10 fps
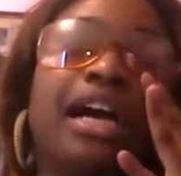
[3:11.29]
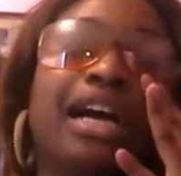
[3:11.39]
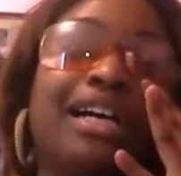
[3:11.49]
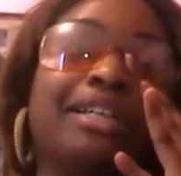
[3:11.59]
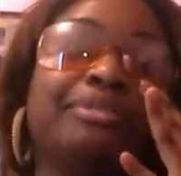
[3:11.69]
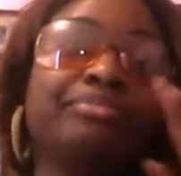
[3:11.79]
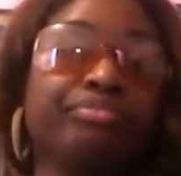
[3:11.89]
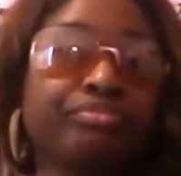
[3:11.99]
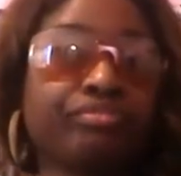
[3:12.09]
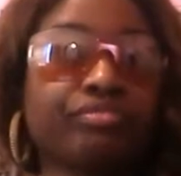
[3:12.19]

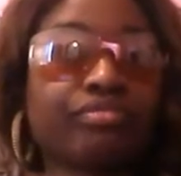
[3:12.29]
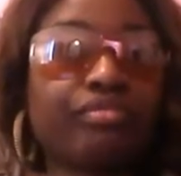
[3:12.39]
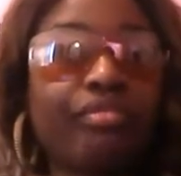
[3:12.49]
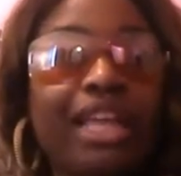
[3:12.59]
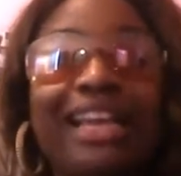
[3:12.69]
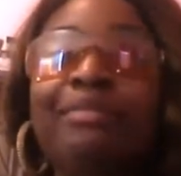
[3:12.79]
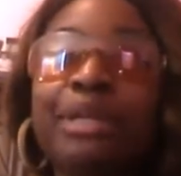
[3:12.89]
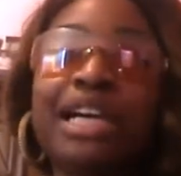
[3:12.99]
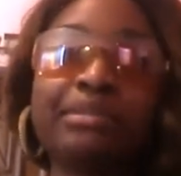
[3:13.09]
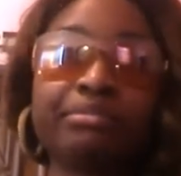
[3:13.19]
And
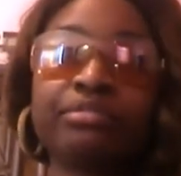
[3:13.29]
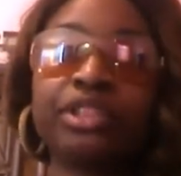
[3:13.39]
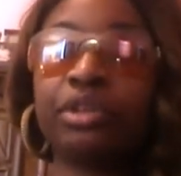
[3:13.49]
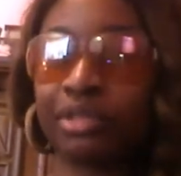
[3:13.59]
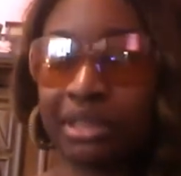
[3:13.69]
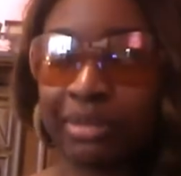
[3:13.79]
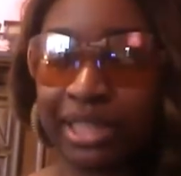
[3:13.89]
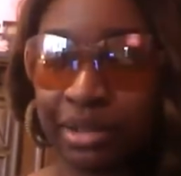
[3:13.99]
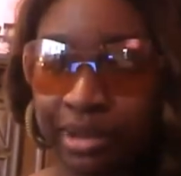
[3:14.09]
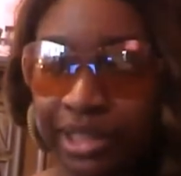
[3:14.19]
I'm only in
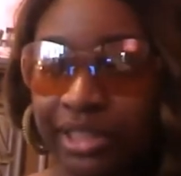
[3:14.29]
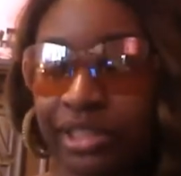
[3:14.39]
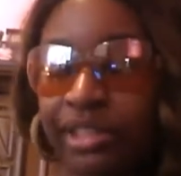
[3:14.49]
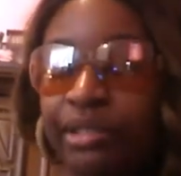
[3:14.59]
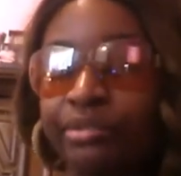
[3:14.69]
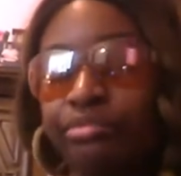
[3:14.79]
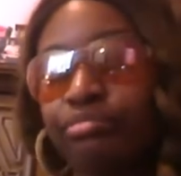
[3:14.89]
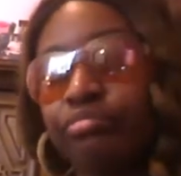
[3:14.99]
my 20s, so